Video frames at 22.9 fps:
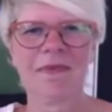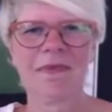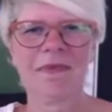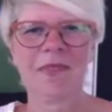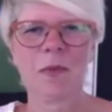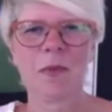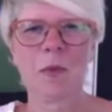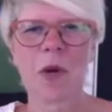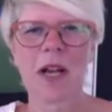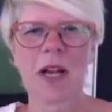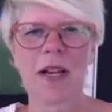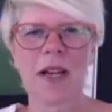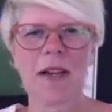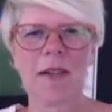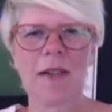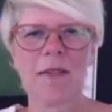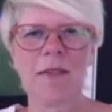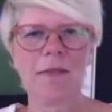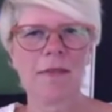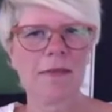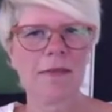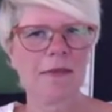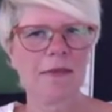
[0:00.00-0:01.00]

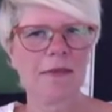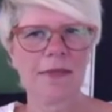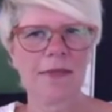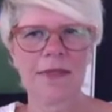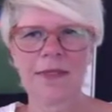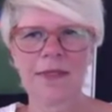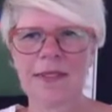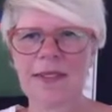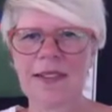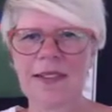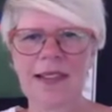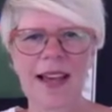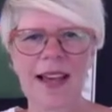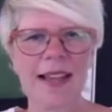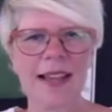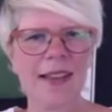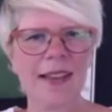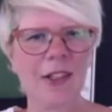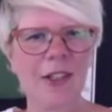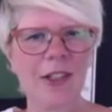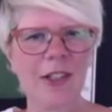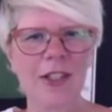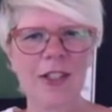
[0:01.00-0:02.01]
Wow.
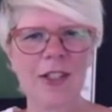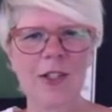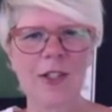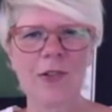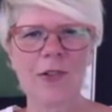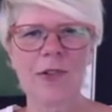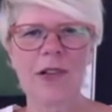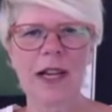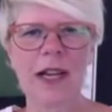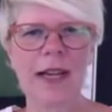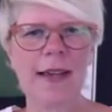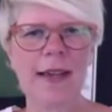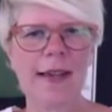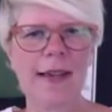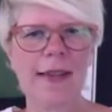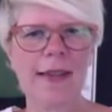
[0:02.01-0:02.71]
That looks great.